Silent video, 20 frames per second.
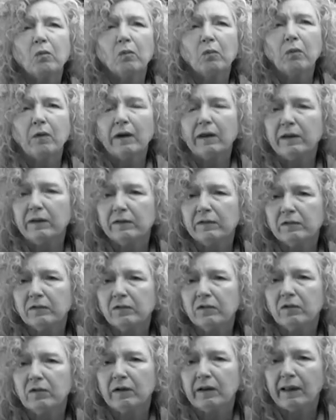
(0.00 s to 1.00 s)
what
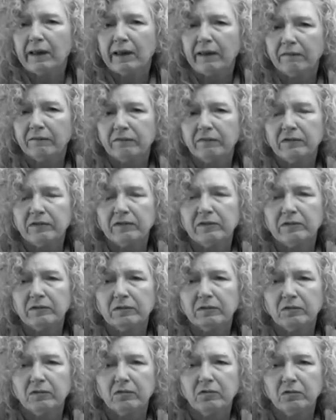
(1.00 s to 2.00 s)
your life is,
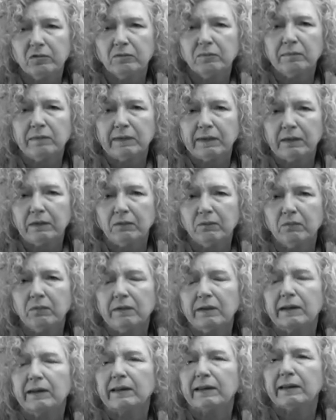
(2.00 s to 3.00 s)
could be, and
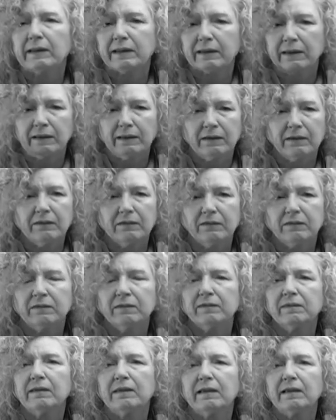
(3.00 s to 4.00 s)
what it
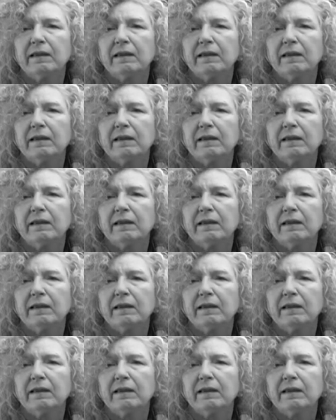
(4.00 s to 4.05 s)
is.